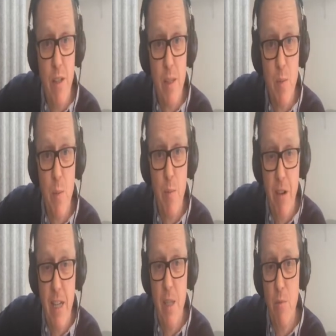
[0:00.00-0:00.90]
prisons:
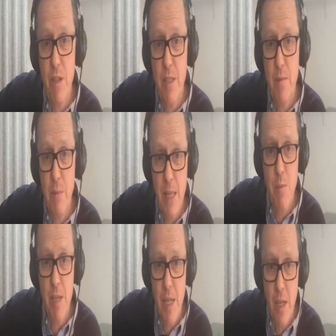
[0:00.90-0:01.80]
Brixton Prison,
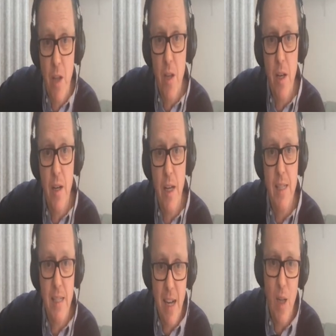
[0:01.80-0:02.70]
men's prison in London,
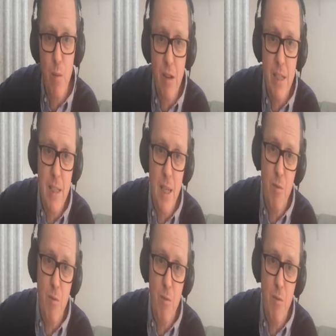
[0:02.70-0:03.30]
and Style Prison,